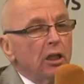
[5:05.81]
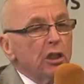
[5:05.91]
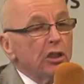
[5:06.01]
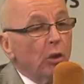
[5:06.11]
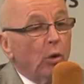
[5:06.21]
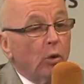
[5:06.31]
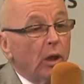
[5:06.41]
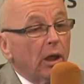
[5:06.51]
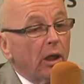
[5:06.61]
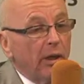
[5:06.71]
So
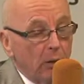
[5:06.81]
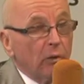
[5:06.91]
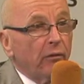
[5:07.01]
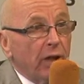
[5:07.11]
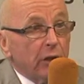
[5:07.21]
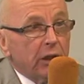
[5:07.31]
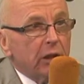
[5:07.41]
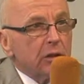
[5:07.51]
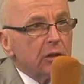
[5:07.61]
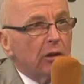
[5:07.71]
they were very
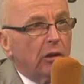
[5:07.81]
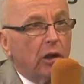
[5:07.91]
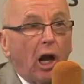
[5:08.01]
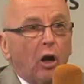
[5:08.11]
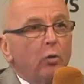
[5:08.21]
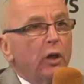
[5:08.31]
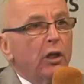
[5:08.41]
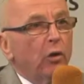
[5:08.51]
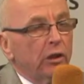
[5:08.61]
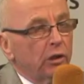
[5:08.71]
concerned. Are we
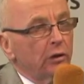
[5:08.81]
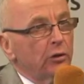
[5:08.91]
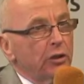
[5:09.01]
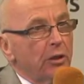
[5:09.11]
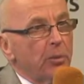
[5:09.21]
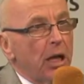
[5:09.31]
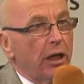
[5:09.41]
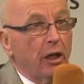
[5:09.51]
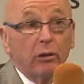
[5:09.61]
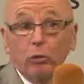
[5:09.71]
going to lose the
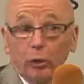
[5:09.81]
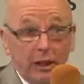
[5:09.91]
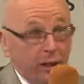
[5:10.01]
buyer? We